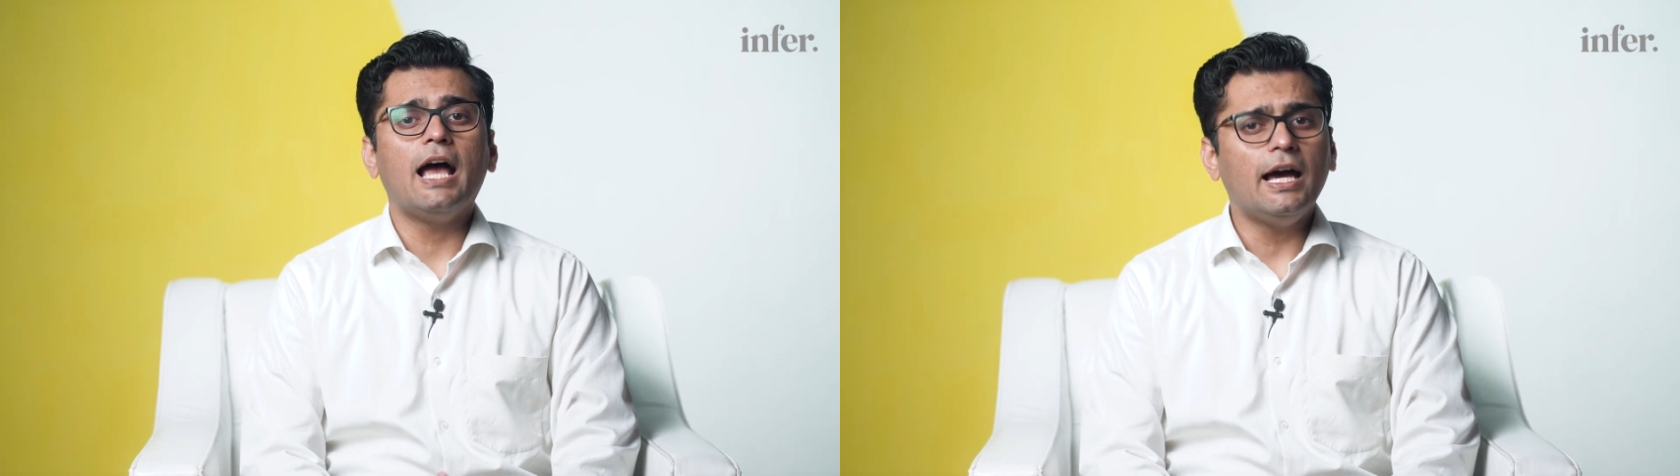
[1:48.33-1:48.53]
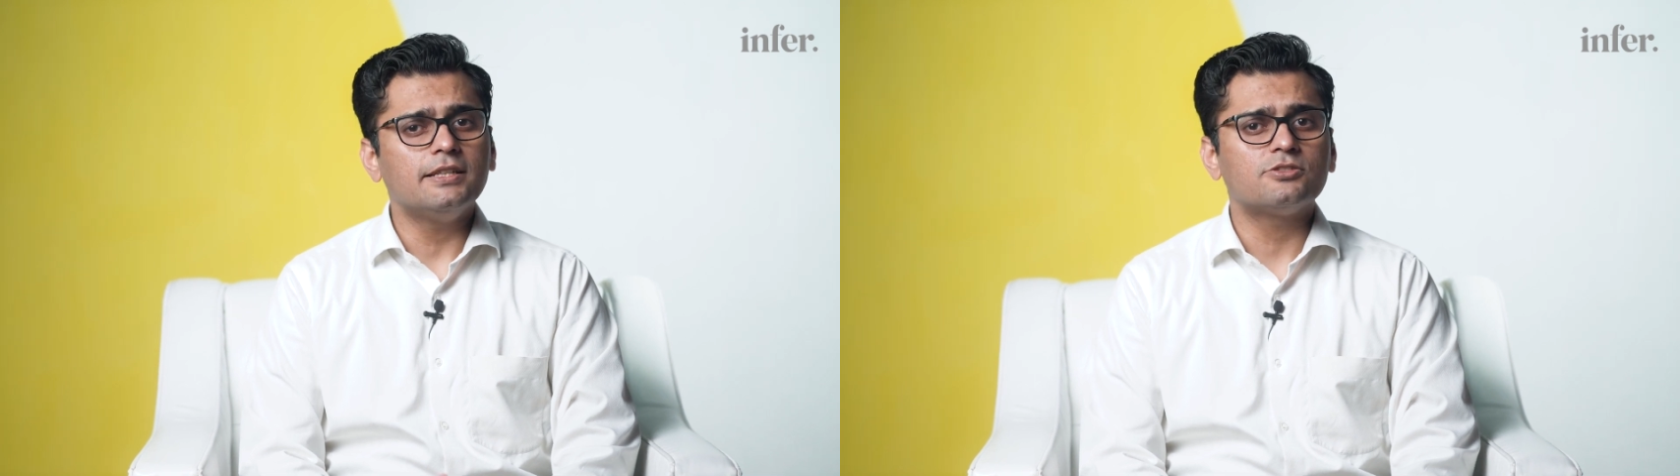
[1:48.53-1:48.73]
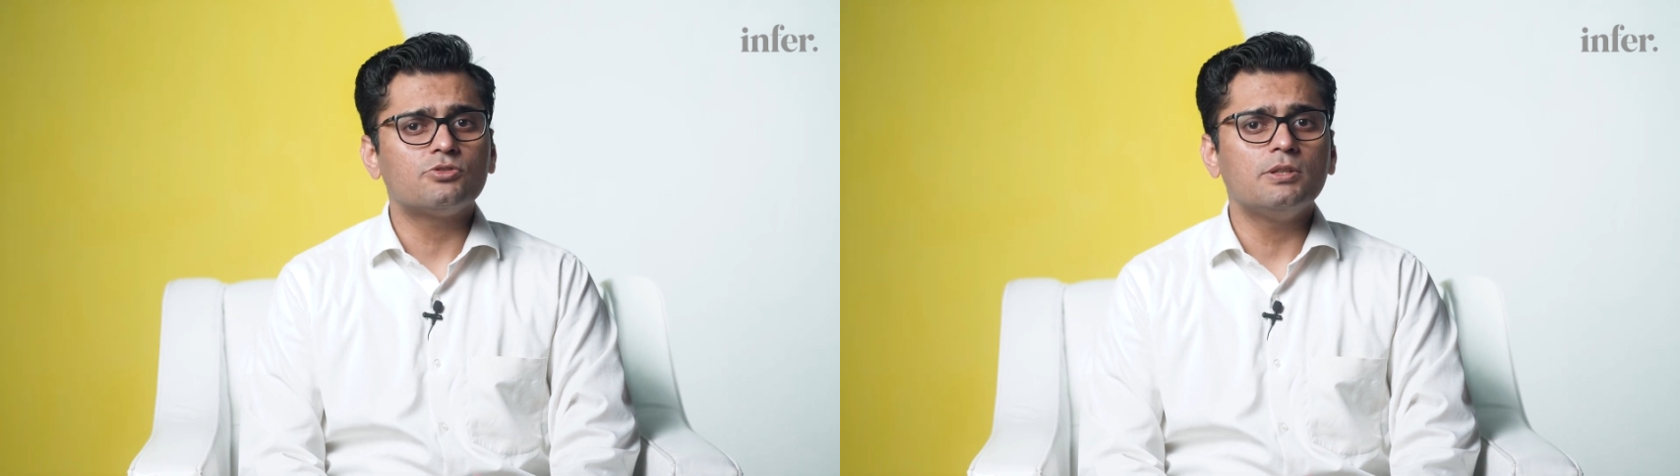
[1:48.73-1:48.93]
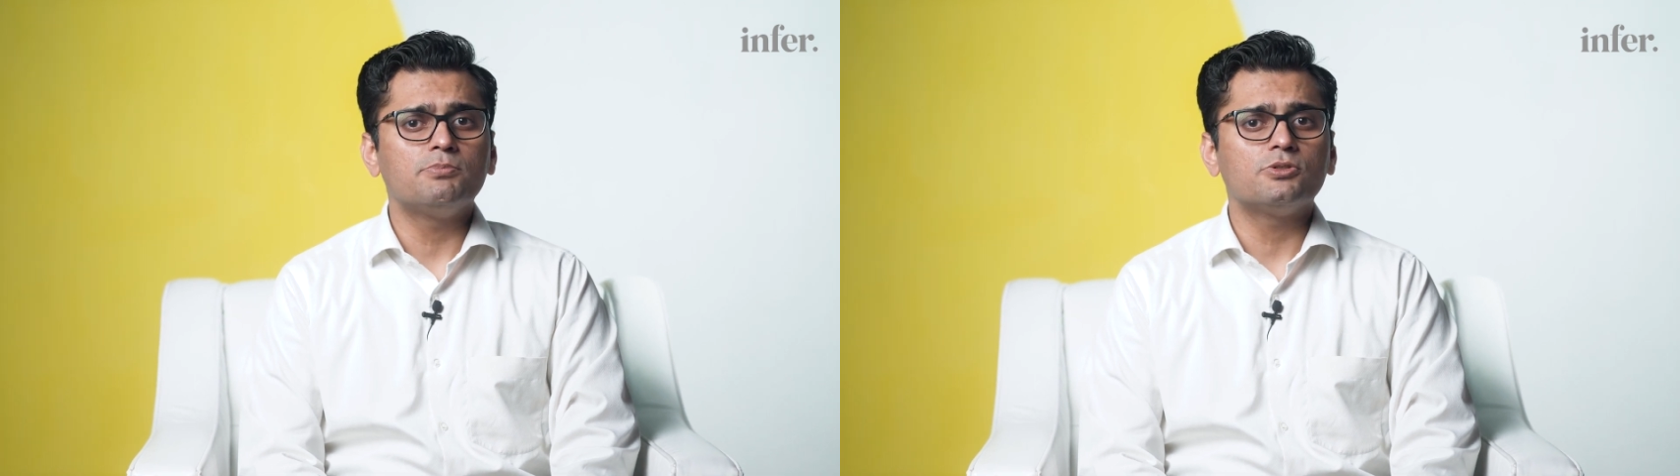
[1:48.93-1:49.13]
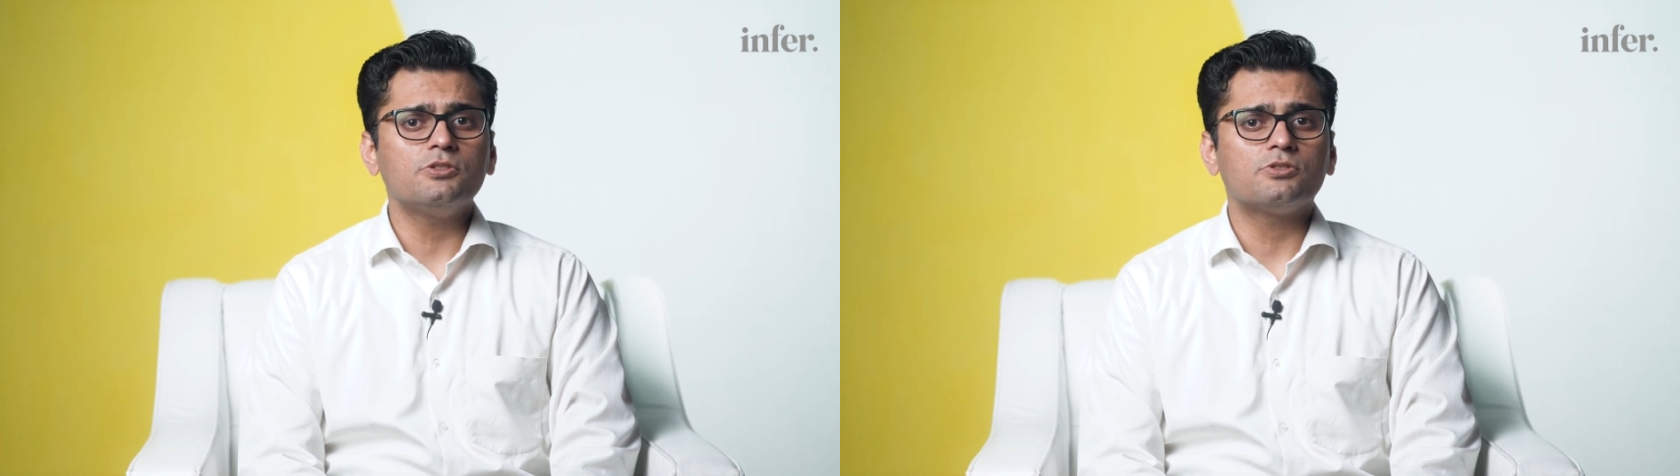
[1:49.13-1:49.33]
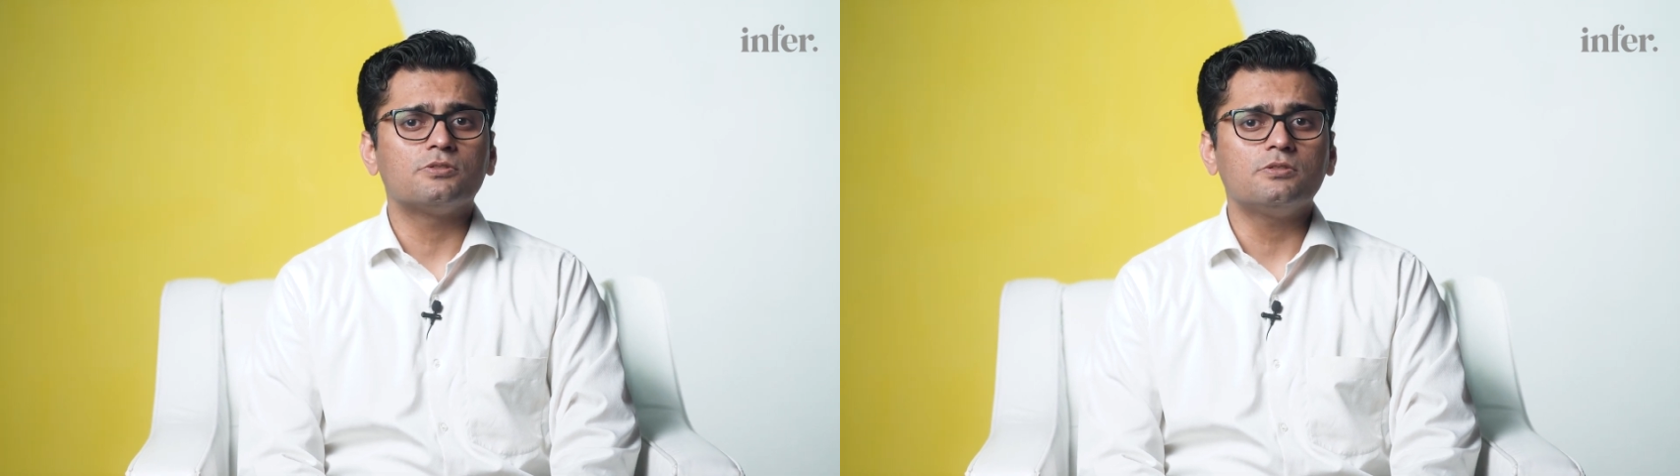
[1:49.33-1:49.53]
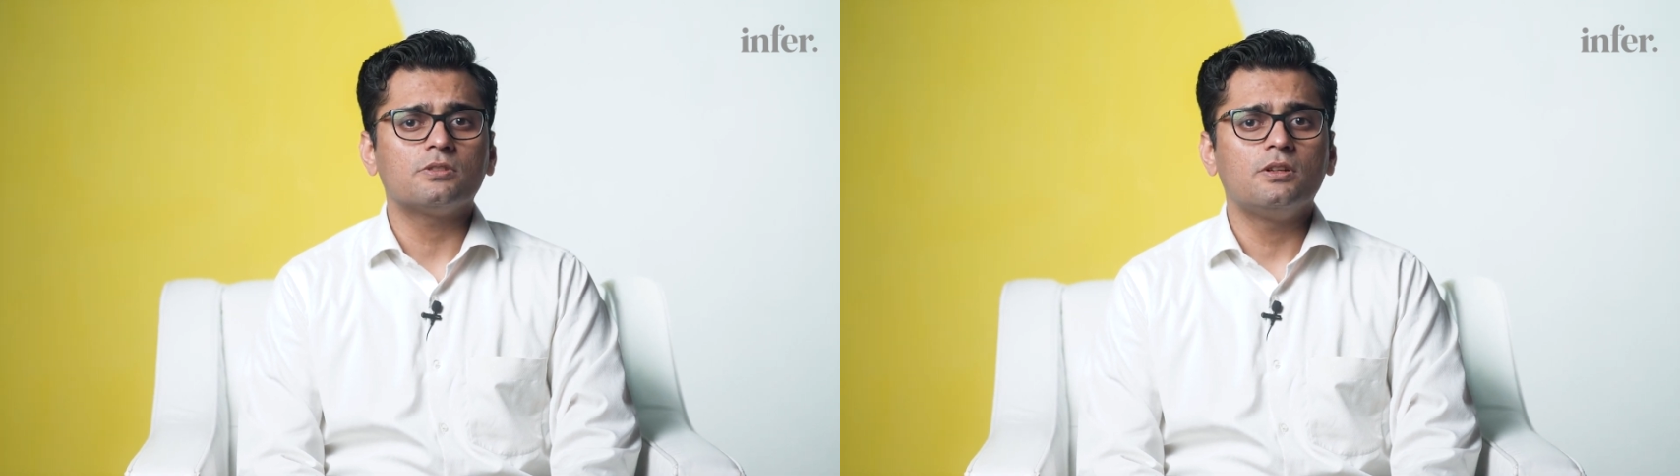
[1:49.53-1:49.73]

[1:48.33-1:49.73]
and extreme positions,